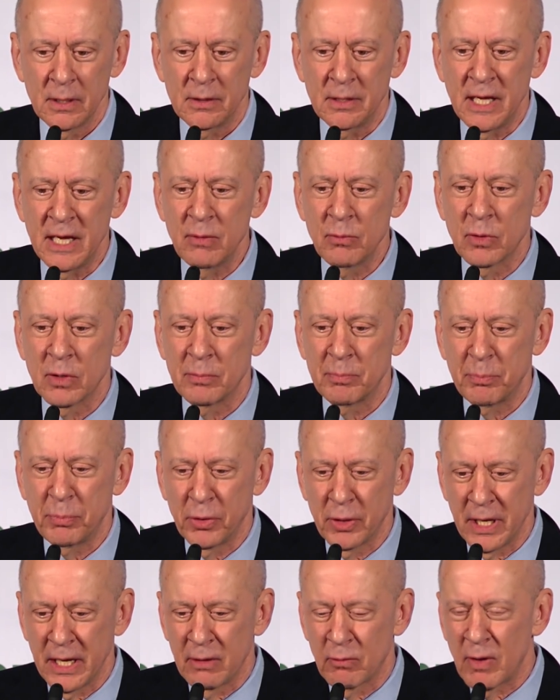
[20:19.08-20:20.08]
they were
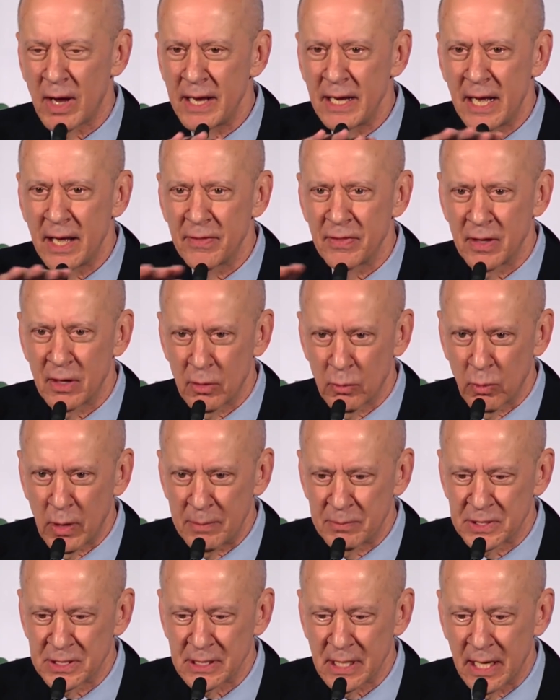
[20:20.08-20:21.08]
putting right on their
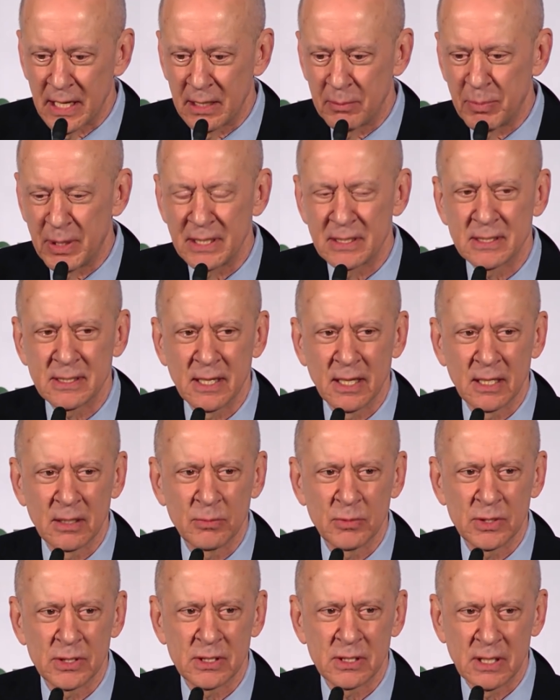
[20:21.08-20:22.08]
website, Beit
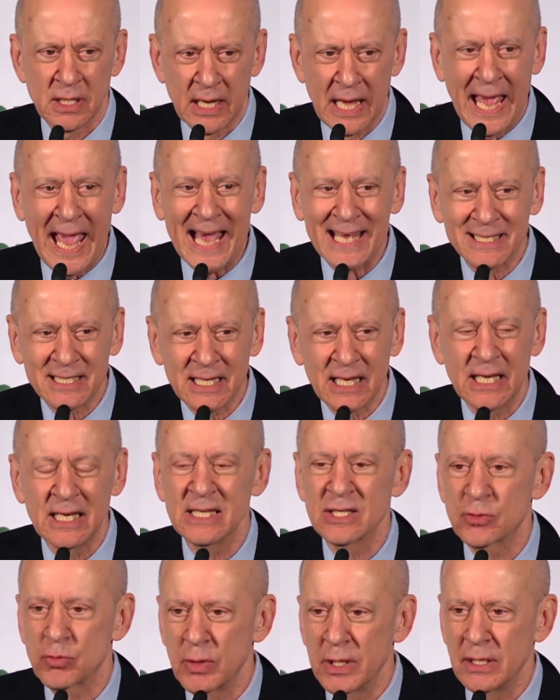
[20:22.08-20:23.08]
Tselem was asking
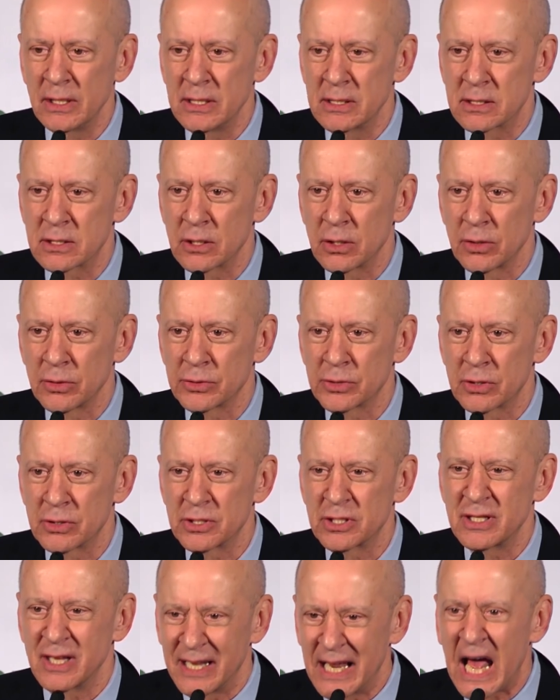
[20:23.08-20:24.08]
Israeli
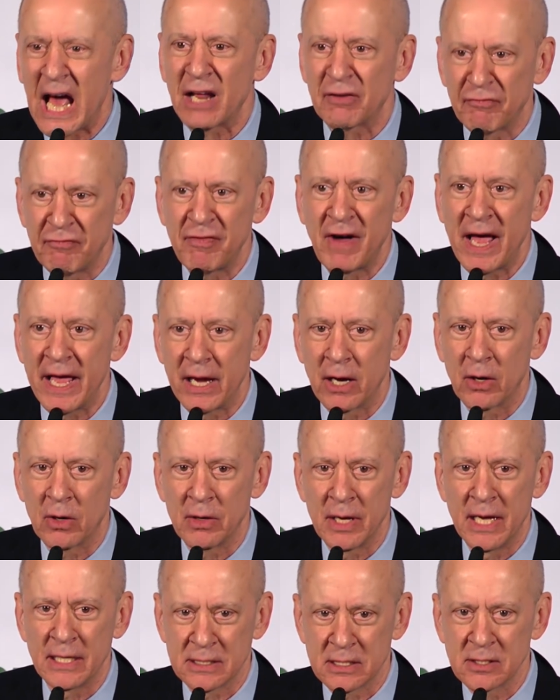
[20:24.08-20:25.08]
soldiers to not
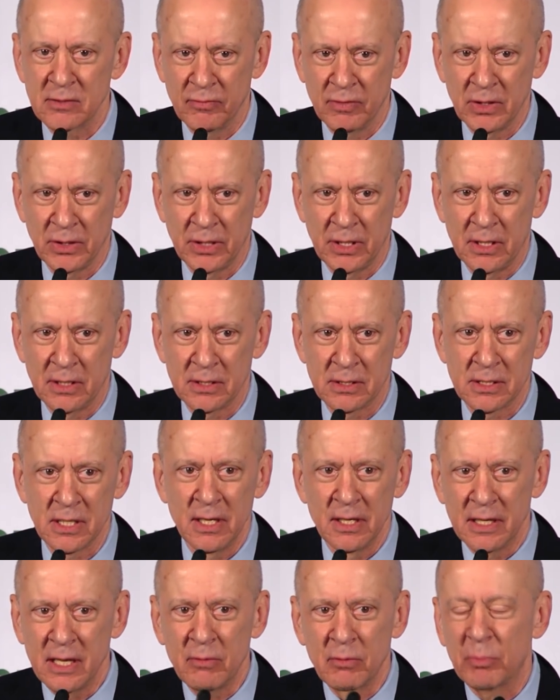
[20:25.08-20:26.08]
fire at civilians.
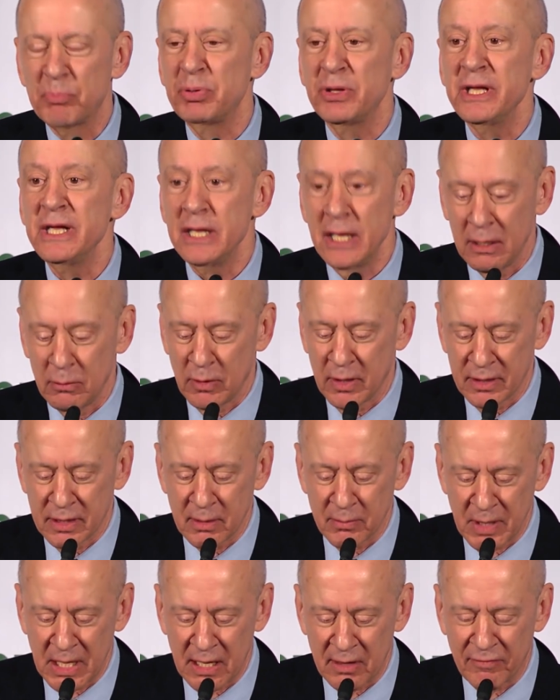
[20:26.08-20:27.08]
They were pleading with
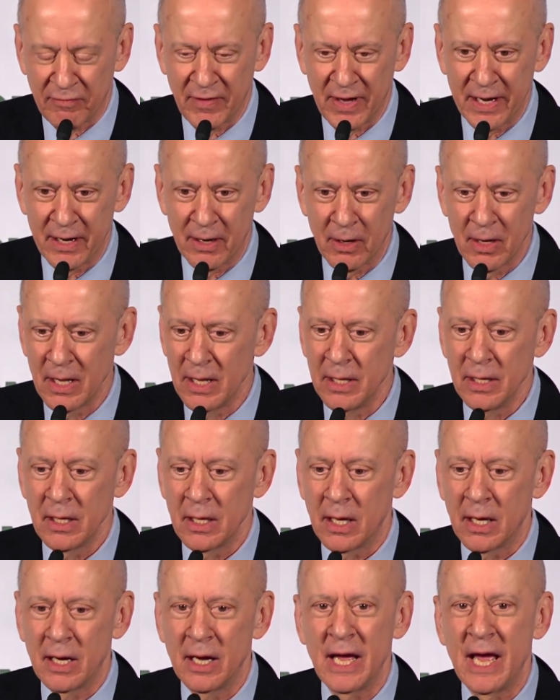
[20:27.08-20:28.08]
them not fire.
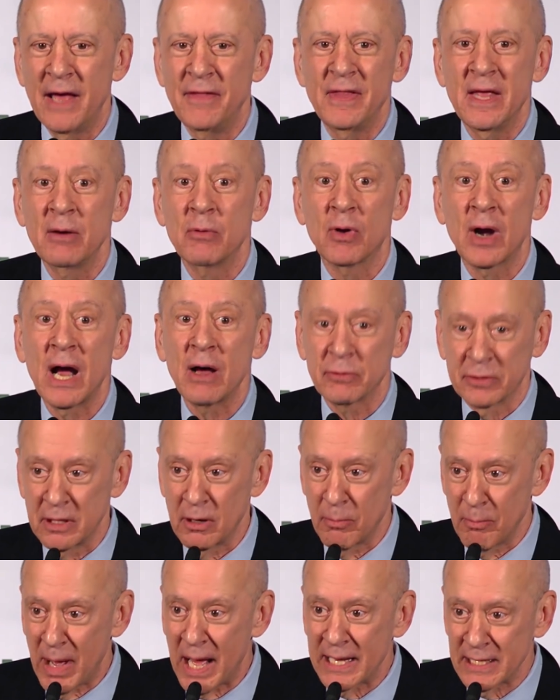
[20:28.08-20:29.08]
And they were out
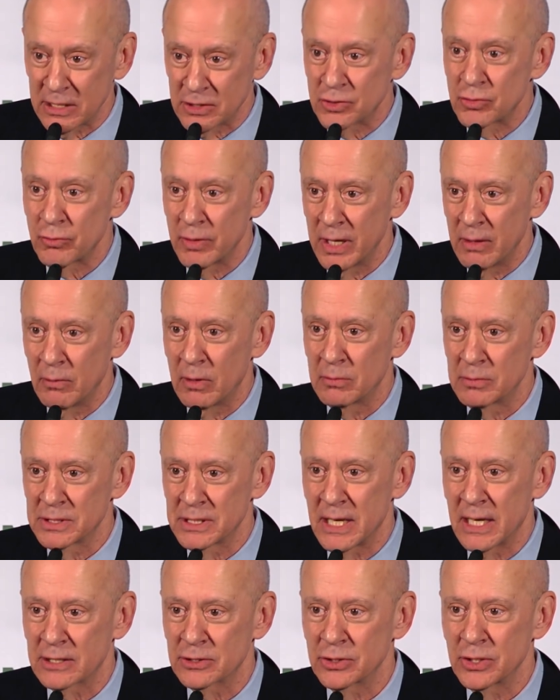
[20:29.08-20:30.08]
there monitoring what
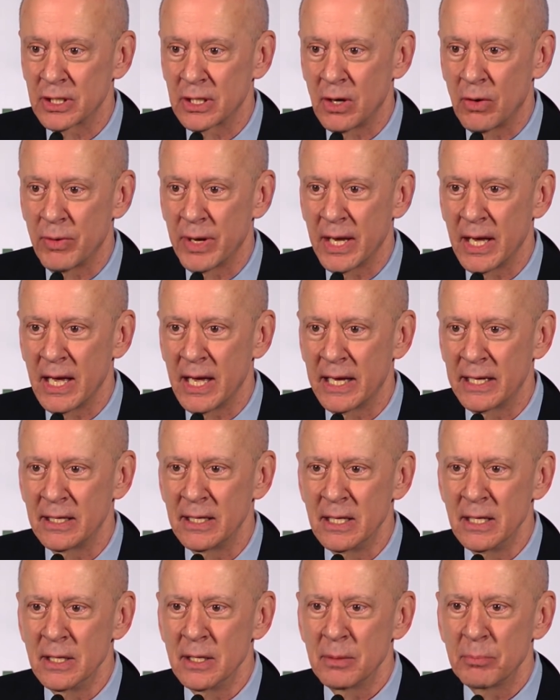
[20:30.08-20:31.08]
was actually going on.
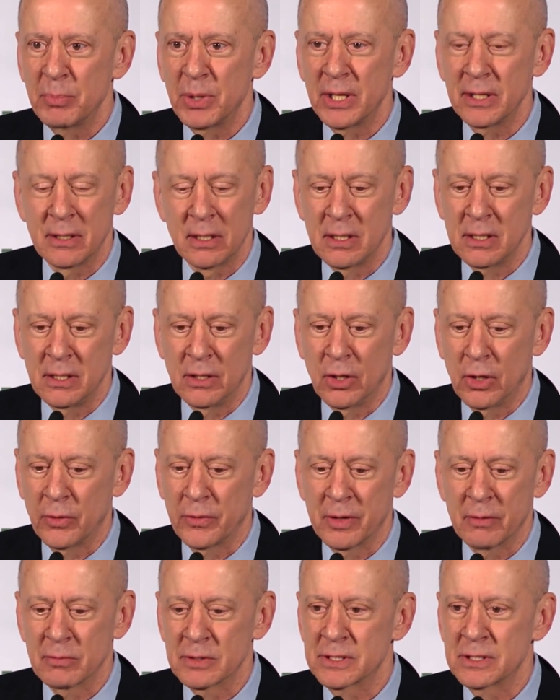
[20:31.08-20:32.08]
But
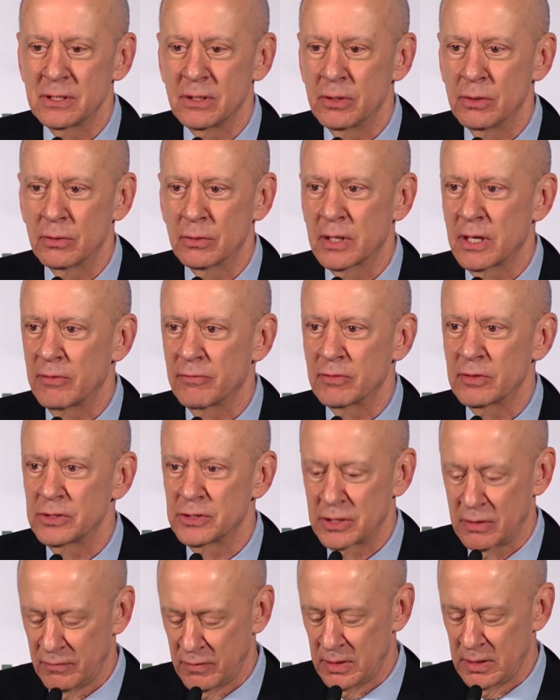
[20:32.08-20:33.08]
no, there was no
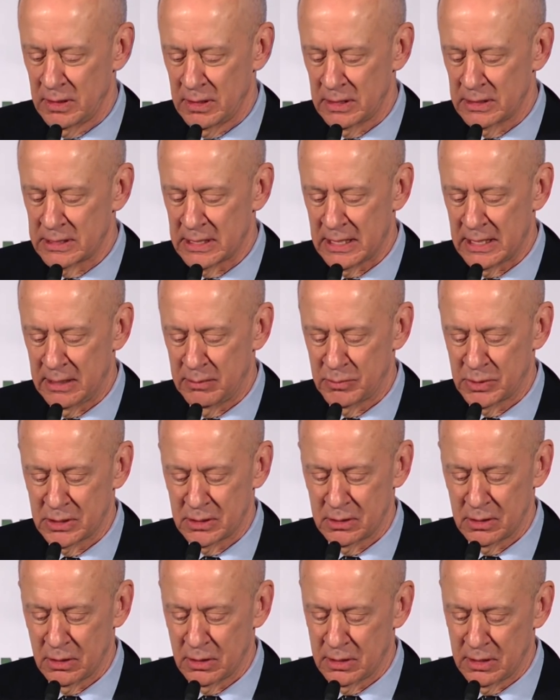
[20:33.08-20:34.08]
coverage of it in the
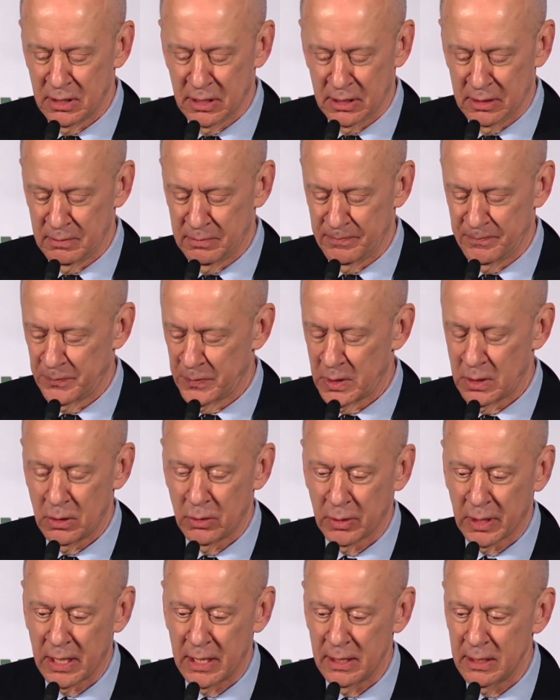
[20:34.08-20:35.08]
Times, none.
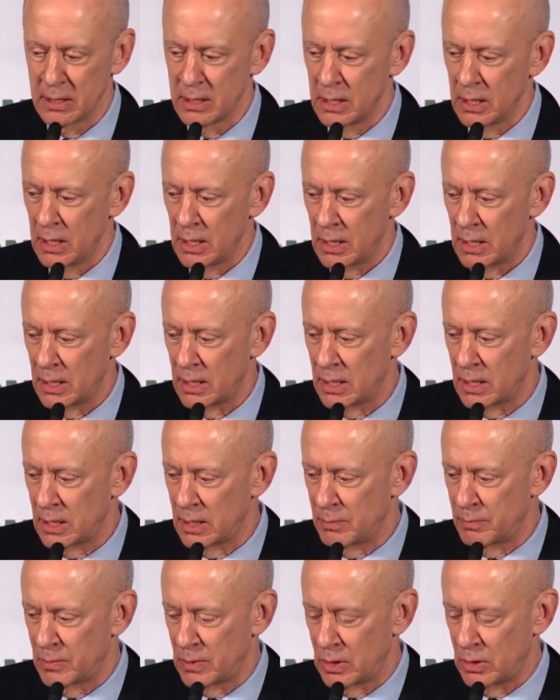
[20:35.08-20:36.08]
Okay.
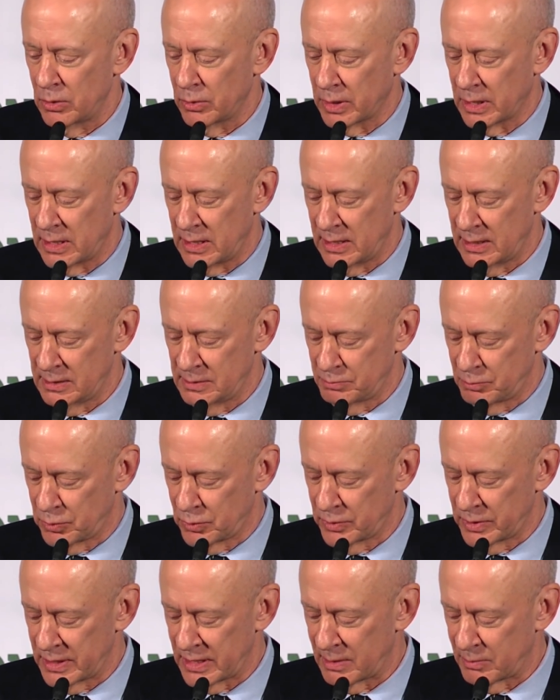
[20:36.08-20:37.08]
Okay,
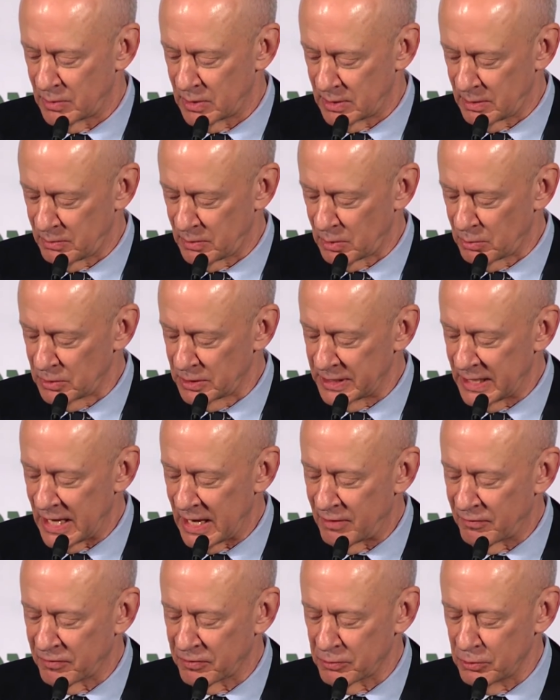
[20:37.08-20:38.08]
boy, I'm only
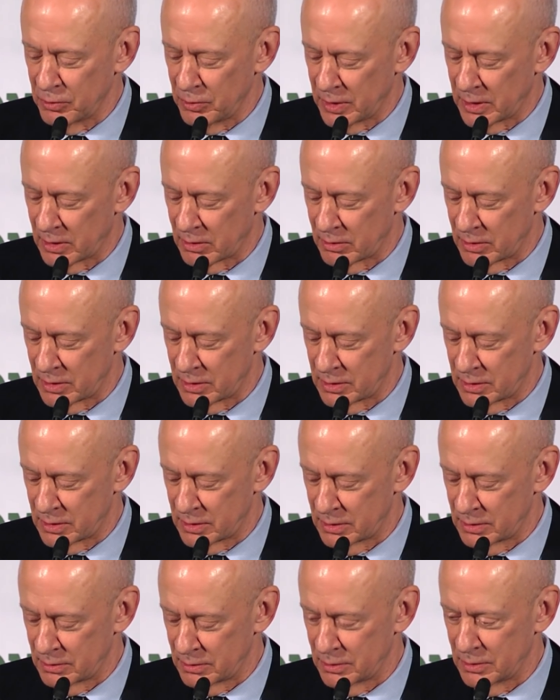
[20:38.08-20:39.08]
half through here, and
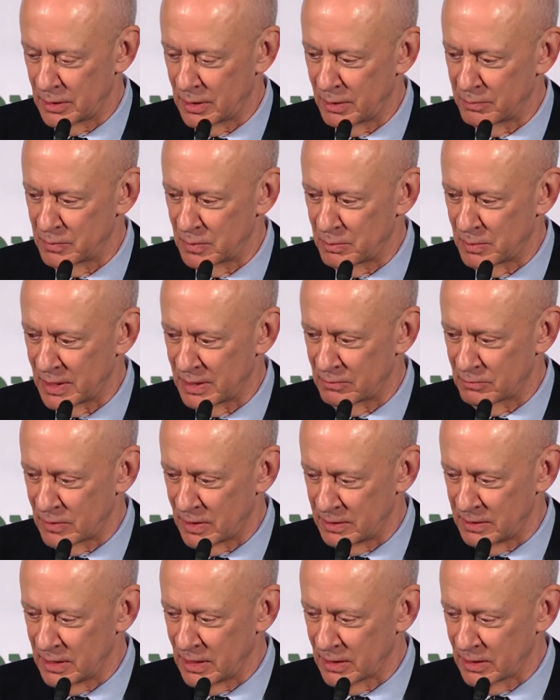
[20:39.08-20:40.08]
my
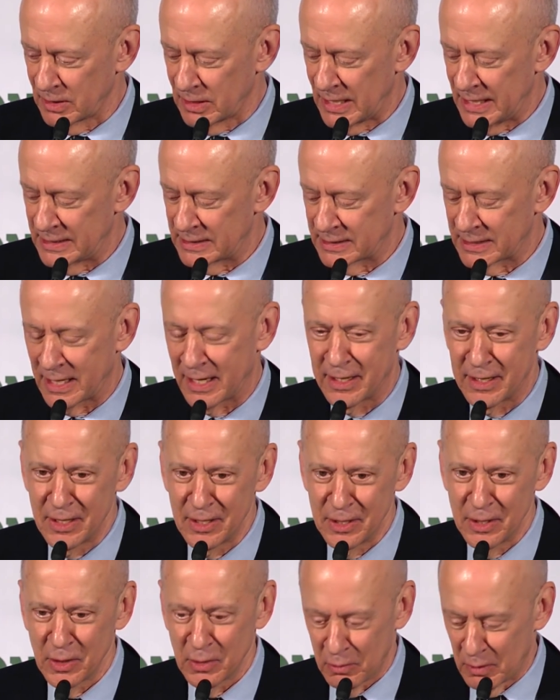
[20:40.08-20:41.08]
yellow light's on.
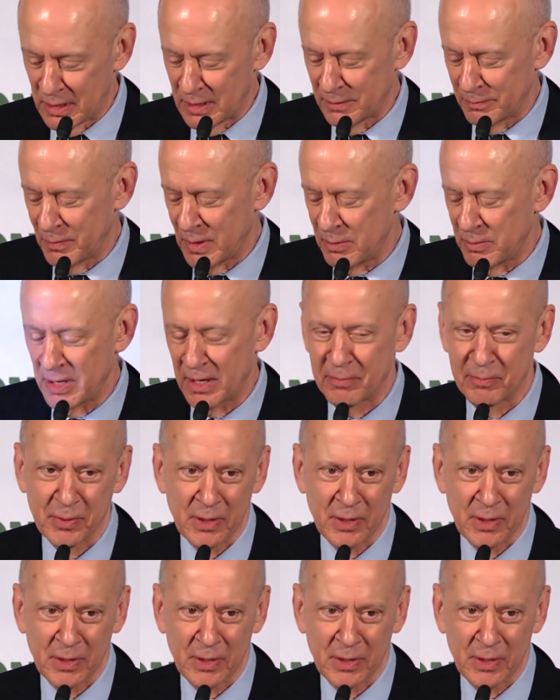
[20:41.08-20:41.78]
Well, maybe I'll